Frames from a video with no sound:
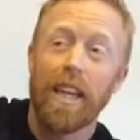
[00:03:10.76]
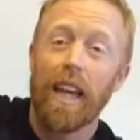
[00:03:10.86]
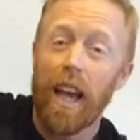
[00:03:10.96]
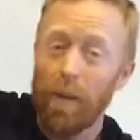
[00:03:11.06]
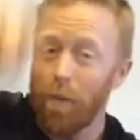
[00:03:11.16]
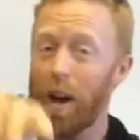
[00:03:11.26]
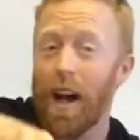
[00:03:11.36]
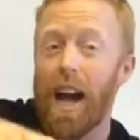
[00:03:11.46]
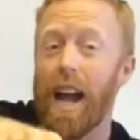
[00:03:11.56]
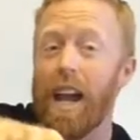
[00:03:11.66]

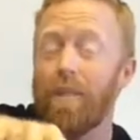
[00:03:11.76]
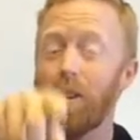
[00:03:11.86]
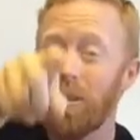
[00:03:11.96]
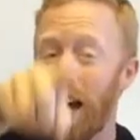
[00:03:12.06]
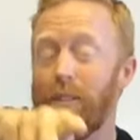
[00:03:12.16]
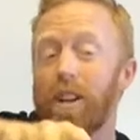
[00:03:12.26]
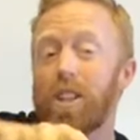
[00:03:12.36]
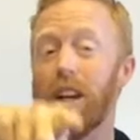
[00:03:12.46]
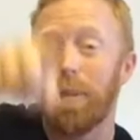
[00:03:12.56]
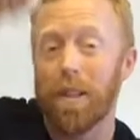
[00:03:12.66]
FYI, if you left your
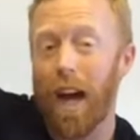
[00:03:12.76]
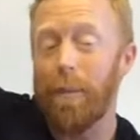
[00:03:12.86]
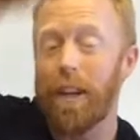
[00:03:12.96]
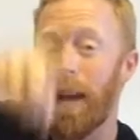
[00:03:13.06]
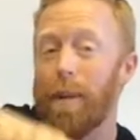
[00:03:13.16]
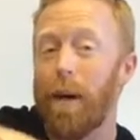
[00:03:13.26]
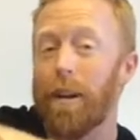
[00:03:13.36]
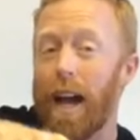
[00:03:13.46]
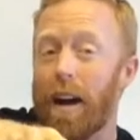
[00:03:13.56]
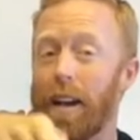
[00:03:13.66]
jug at the top and came down
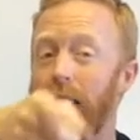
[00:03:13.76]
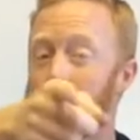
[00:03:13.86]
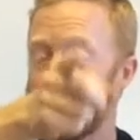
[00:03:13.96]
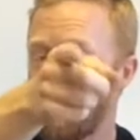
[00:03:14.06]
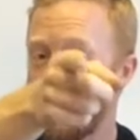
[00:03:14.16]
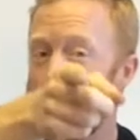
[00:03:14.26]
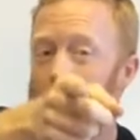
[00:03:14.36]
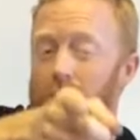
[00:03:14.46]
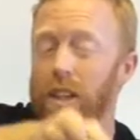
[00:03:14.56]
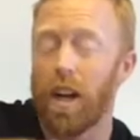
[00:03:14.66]
without it, I
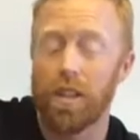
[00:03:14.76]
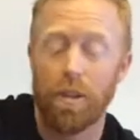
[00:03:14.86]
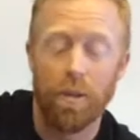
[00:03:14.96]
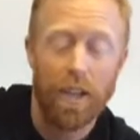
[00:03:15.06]
need to talk to you.